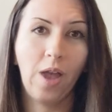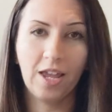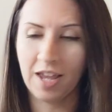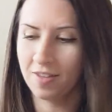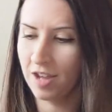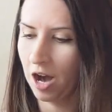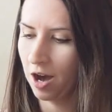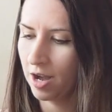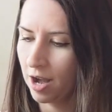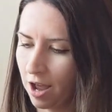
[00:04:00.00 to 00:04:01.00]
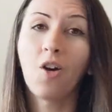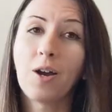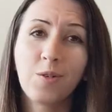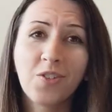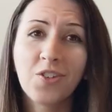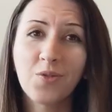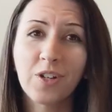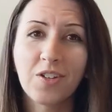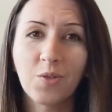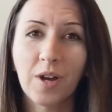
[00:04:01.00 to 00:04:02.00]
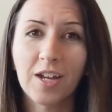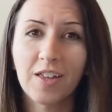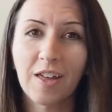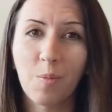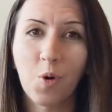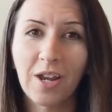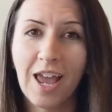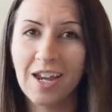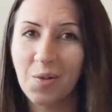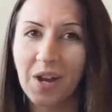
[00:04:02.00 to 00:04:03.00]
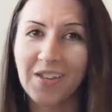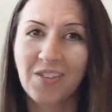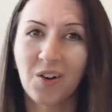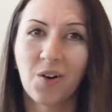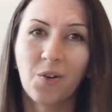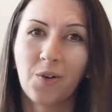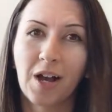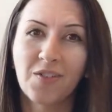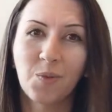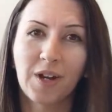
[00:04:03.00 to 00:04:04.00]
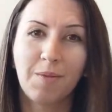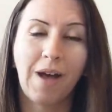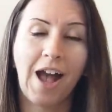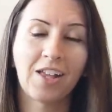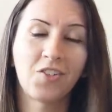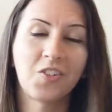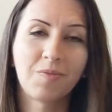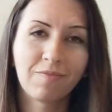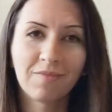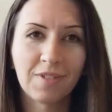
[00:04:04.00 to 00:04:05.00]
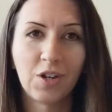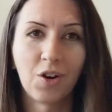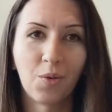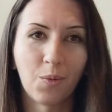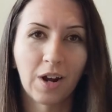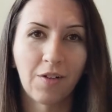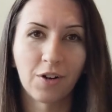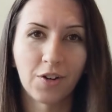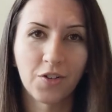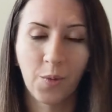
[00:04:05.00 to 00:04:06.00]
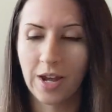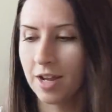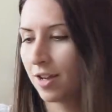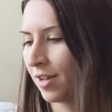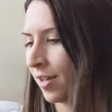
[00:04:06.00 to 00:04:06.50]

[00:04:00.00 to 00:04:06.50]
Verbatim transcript: the weight gets carried. Or I was just really sweaty at that point anyway, so a sweaty back, just, you know, whatever, you're sweaty.